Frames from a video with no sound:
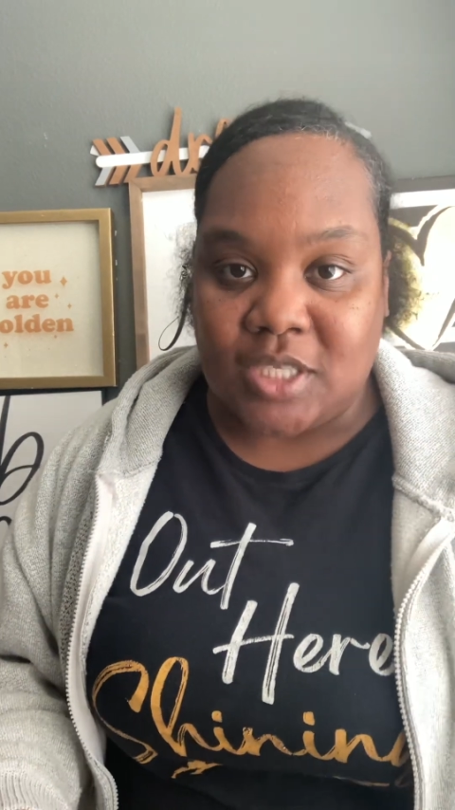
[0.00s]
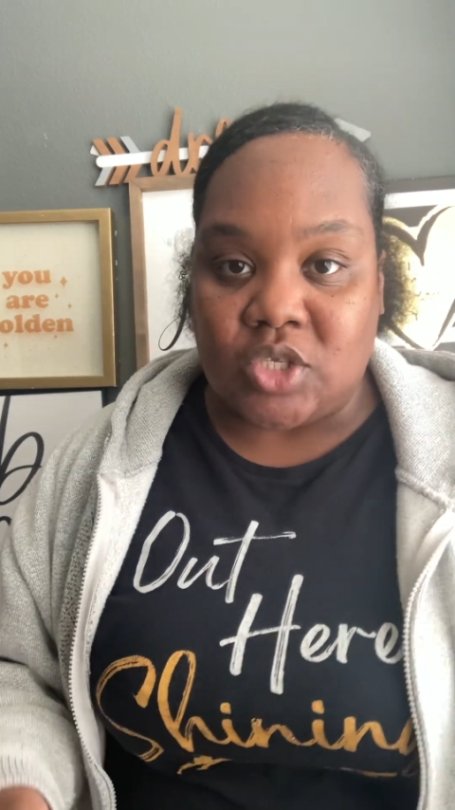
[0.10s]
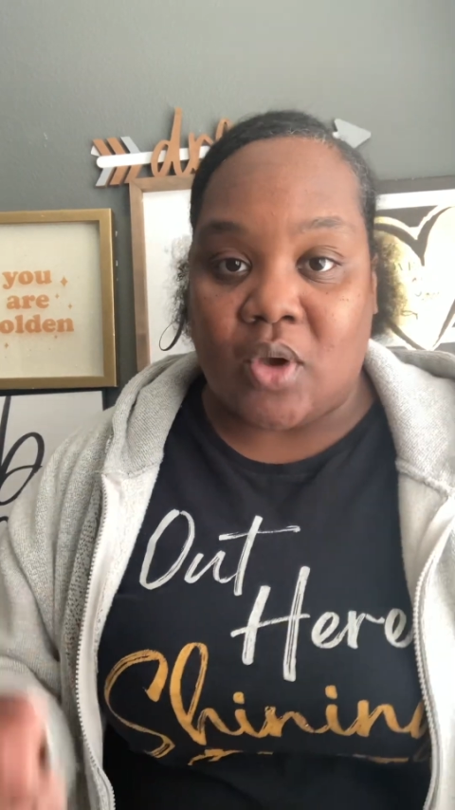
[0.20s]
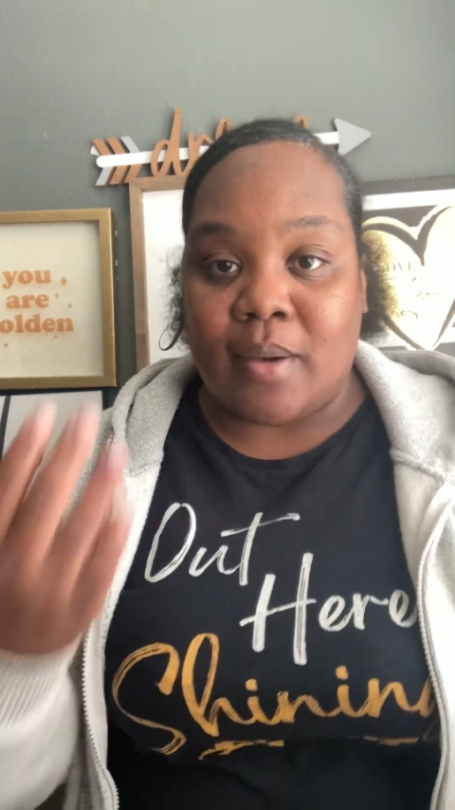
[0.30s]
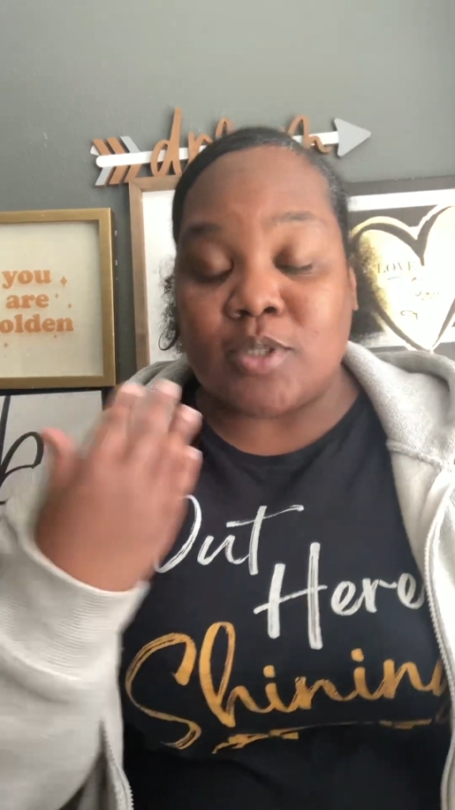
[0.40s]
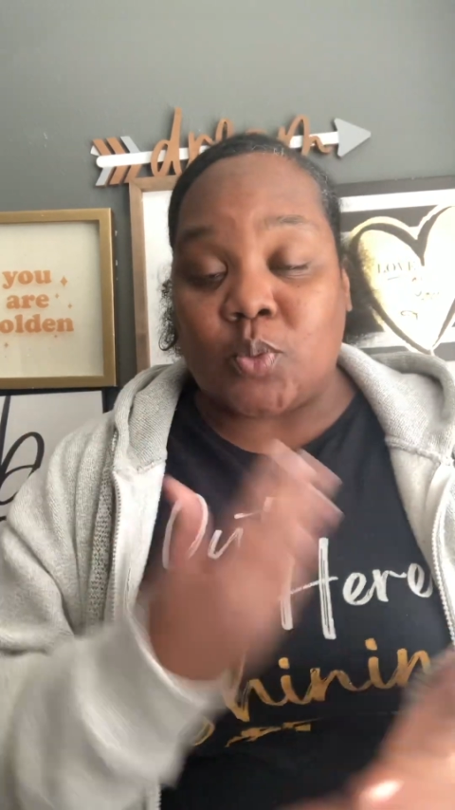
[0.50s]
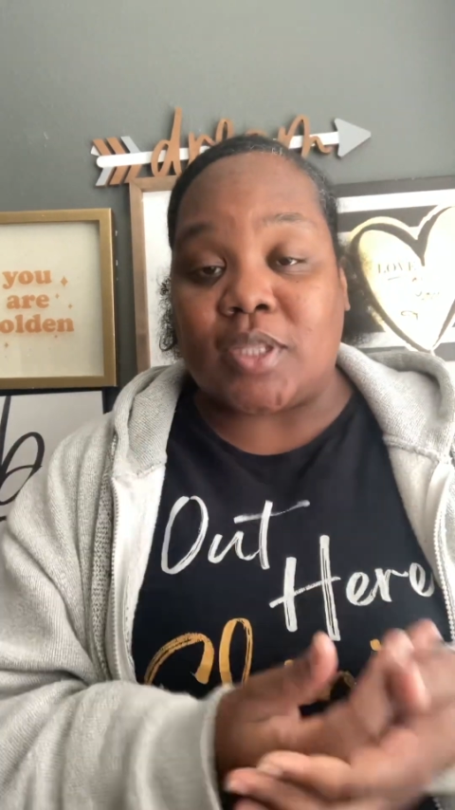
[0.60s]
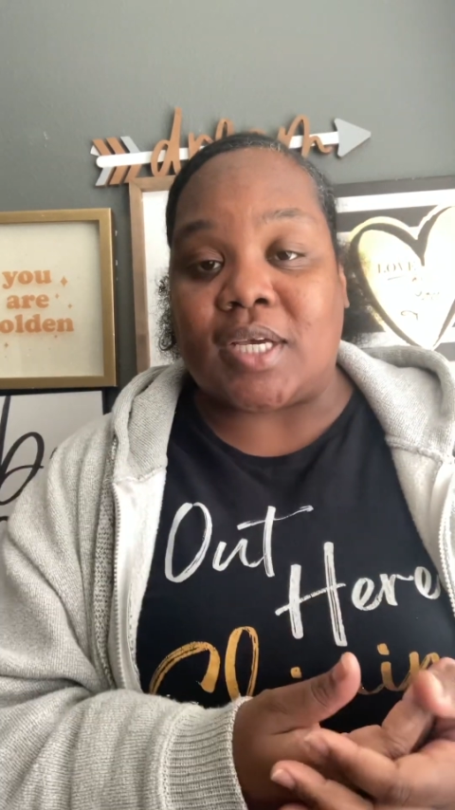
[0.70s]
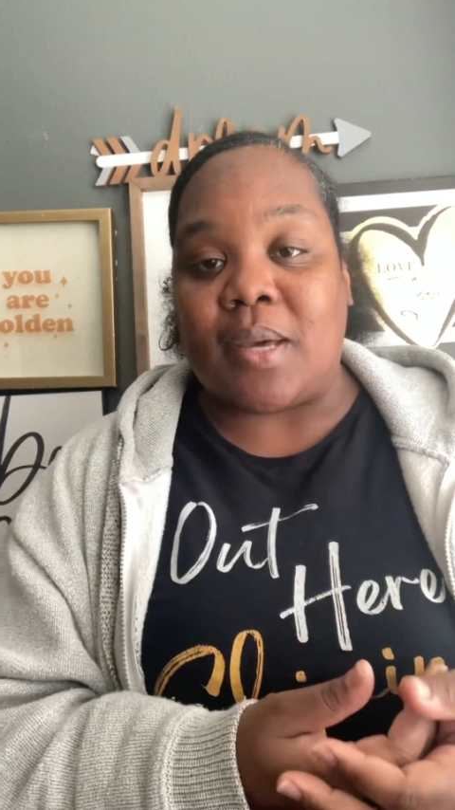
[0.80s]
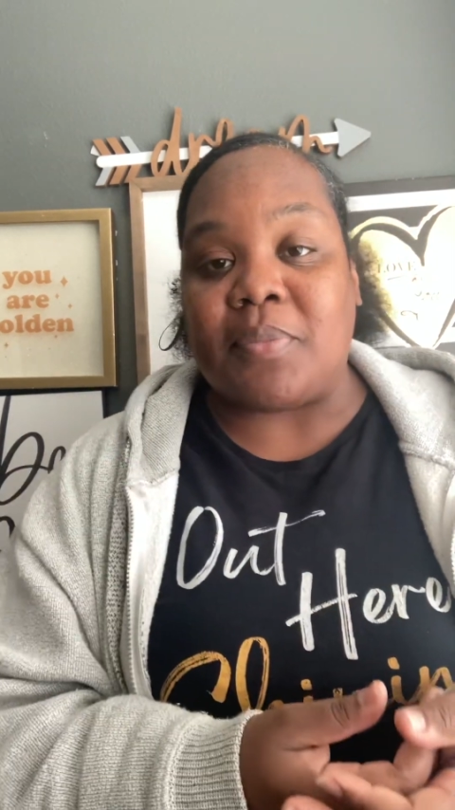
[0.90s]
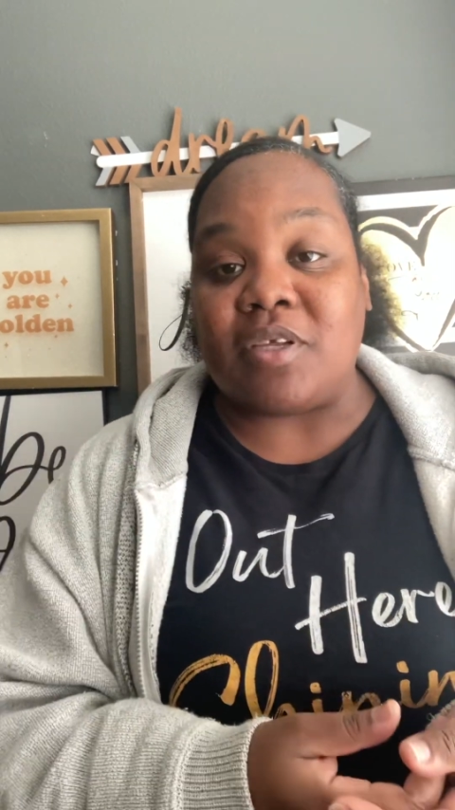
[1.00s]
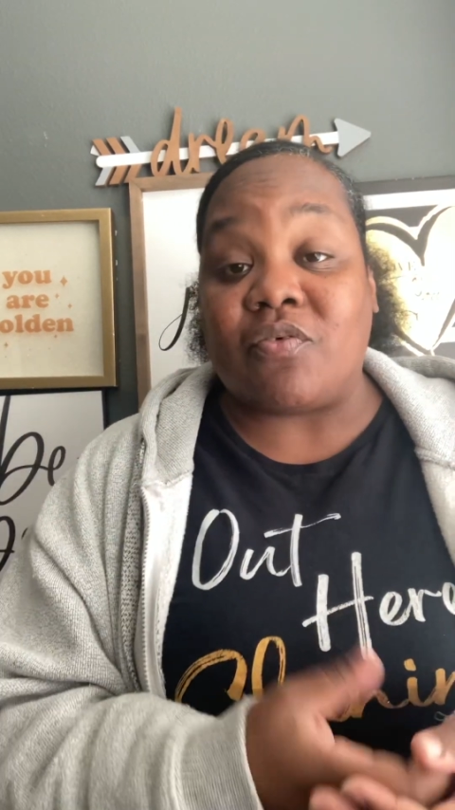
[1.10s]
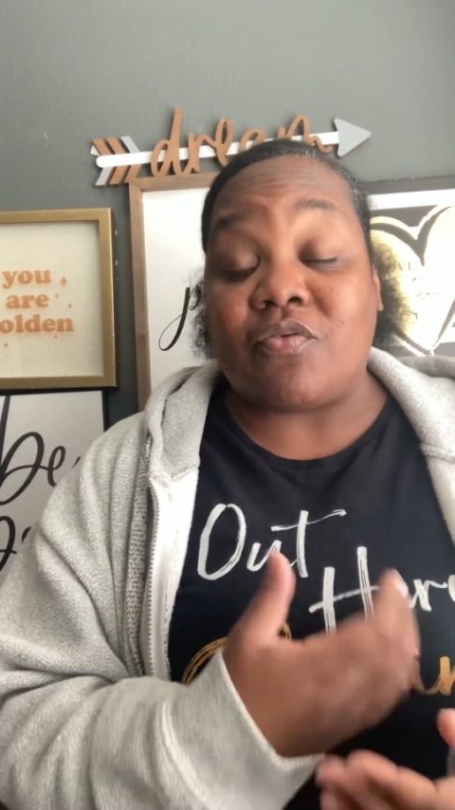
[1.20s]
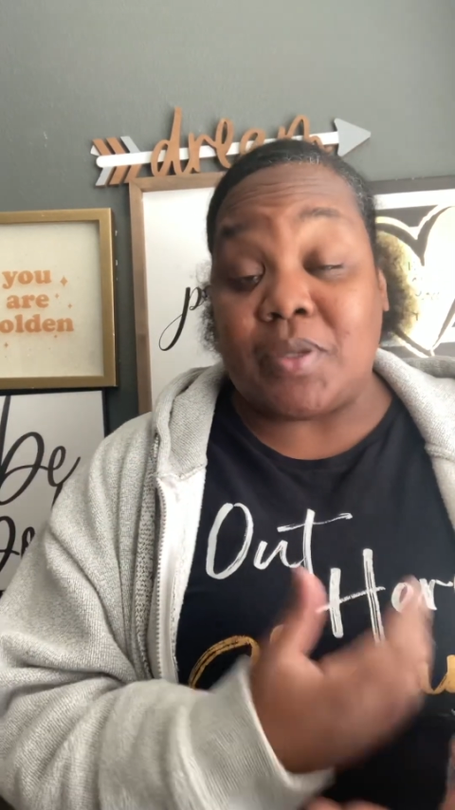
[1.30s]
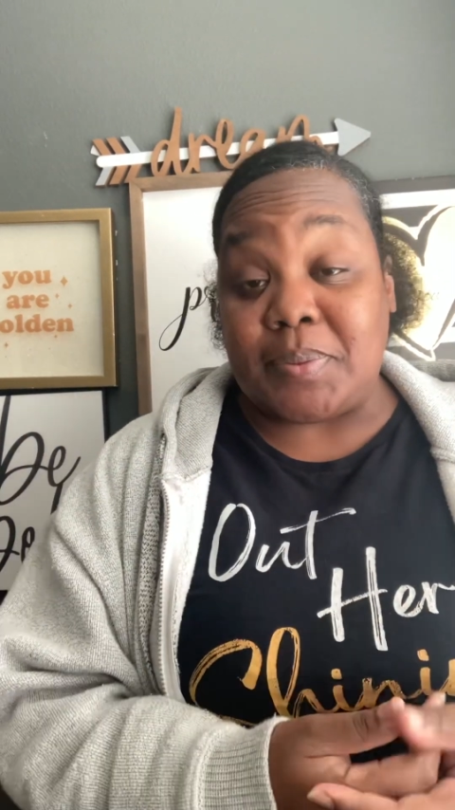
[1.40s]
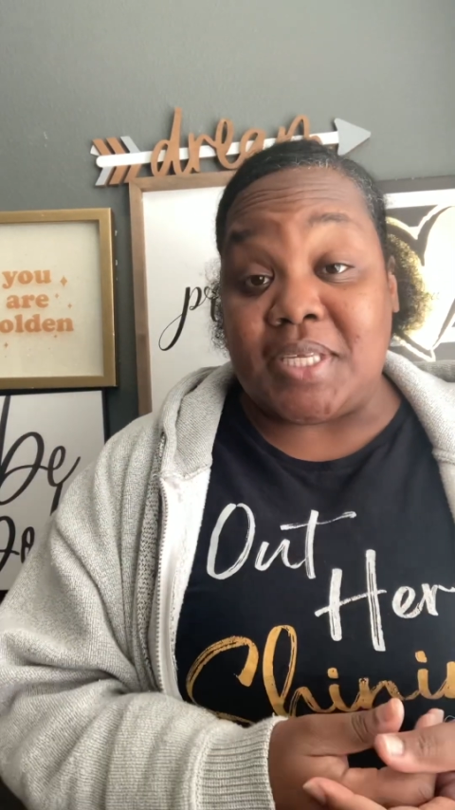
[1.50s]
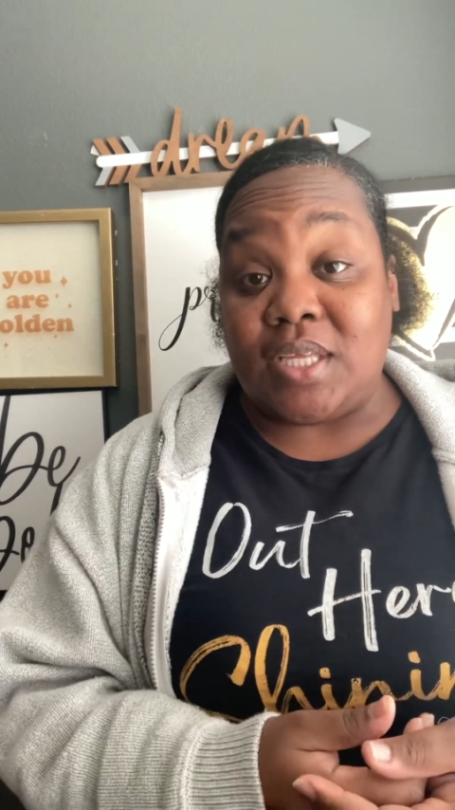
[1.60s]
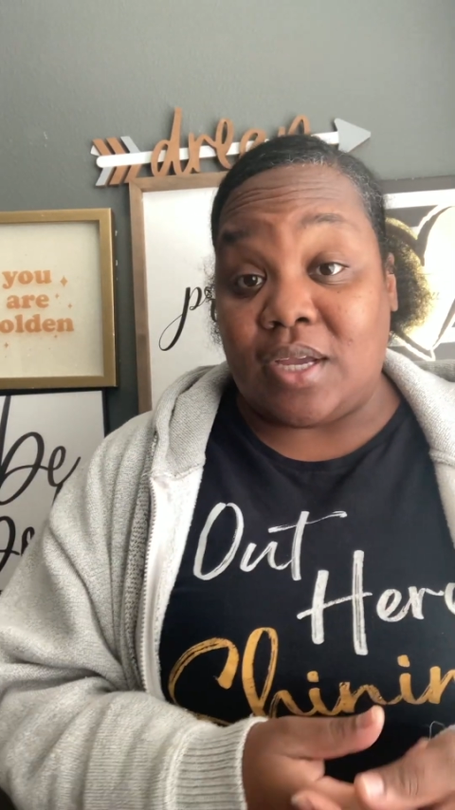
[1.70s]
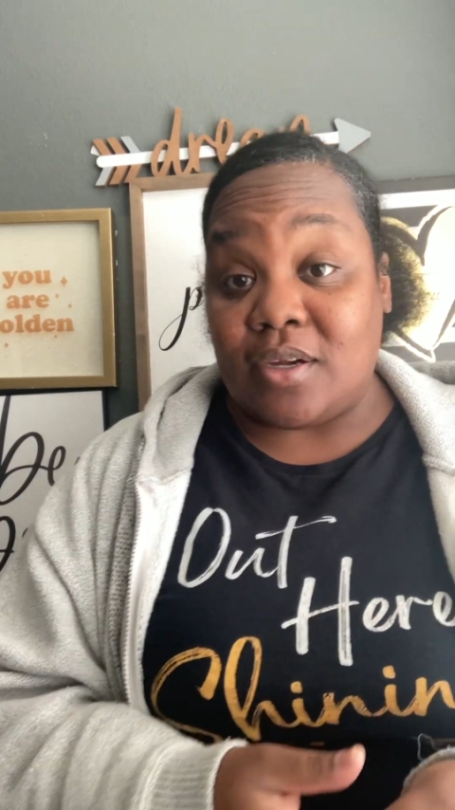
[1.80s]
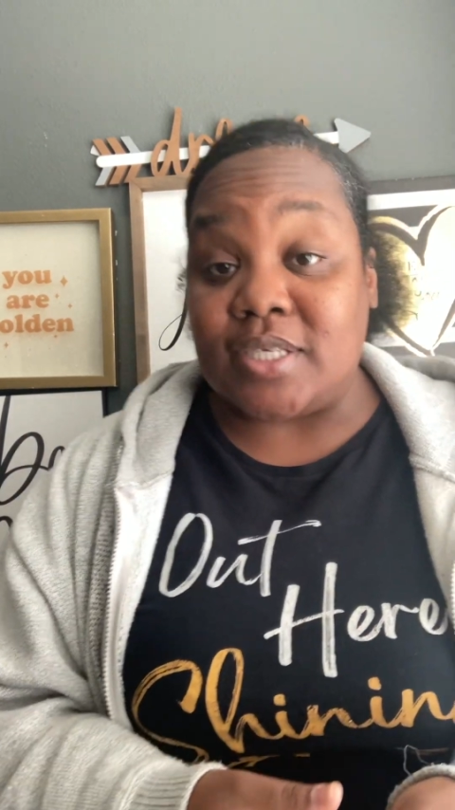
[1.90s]
So I was with a company for 15
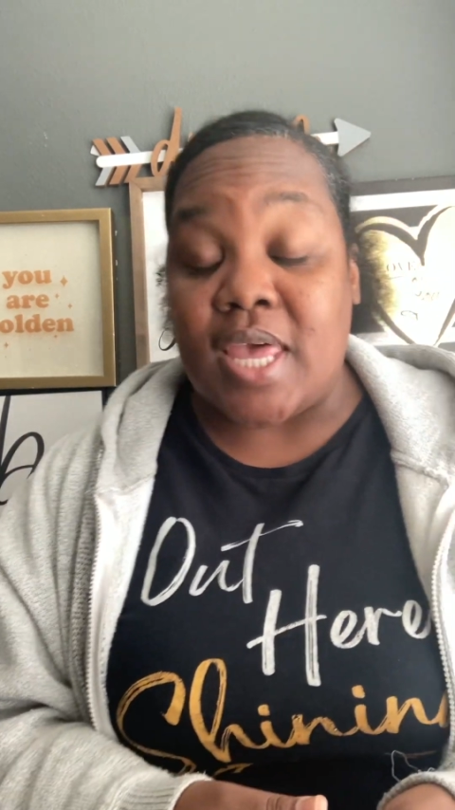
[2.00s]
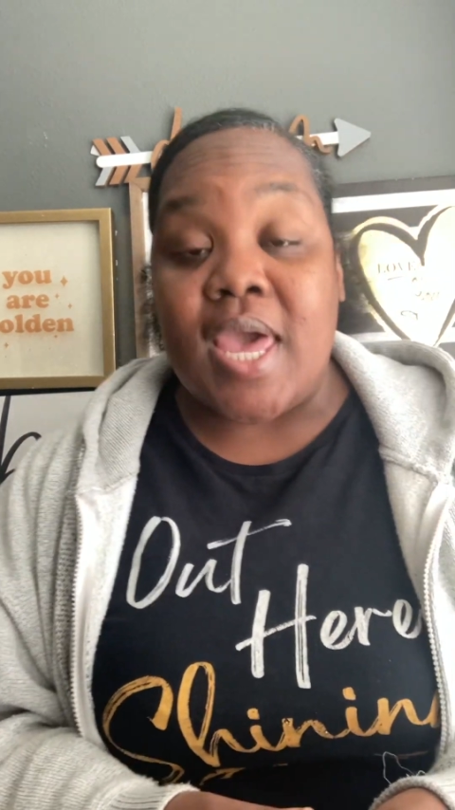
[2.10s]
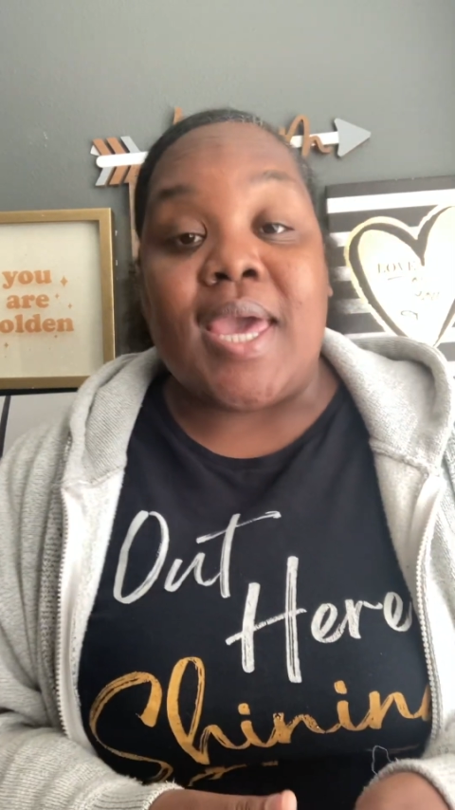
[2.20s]
years